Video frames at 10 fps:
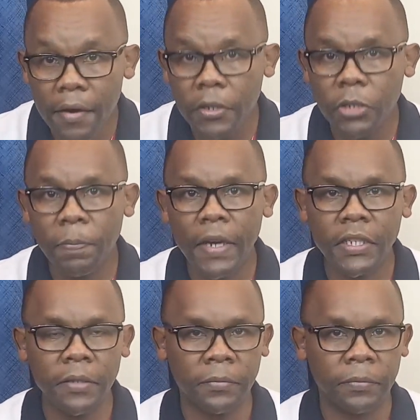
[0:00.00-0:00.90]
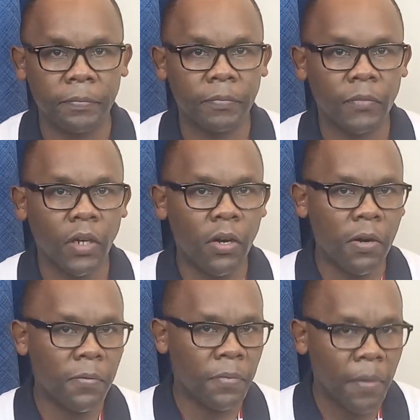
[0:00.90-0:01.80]
irrespective
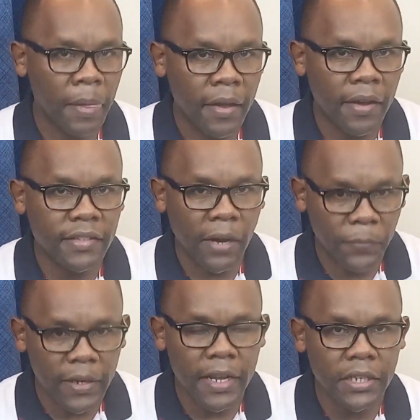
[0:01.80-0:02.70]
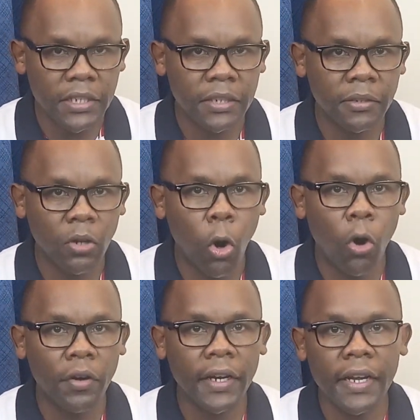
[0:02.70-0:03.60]
of his
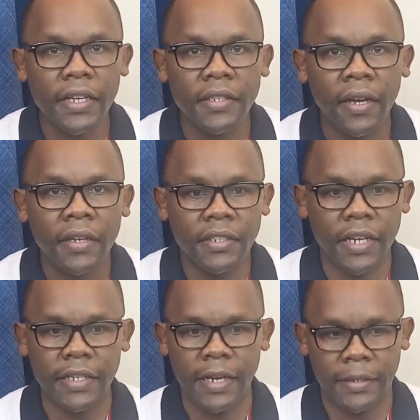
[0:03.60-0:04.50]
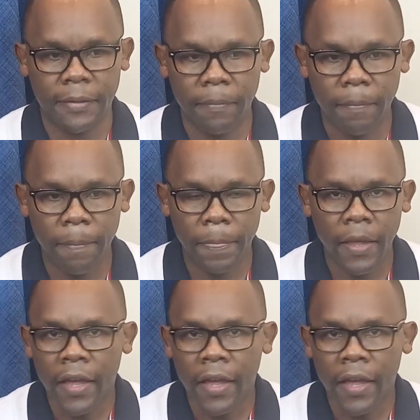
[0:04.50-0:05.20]
affiliation or his status.